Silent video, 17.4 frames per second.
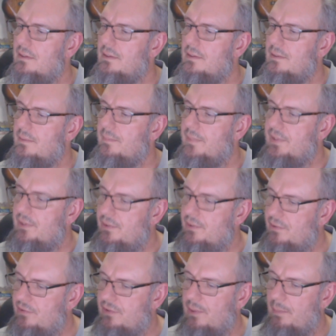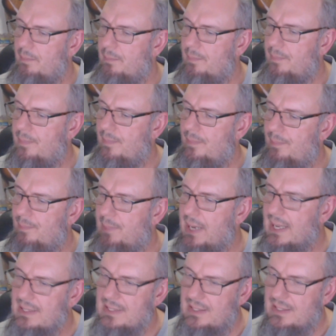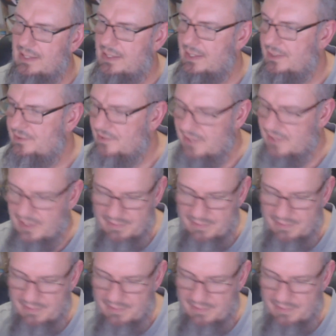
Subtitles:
Let me do some palate cleansing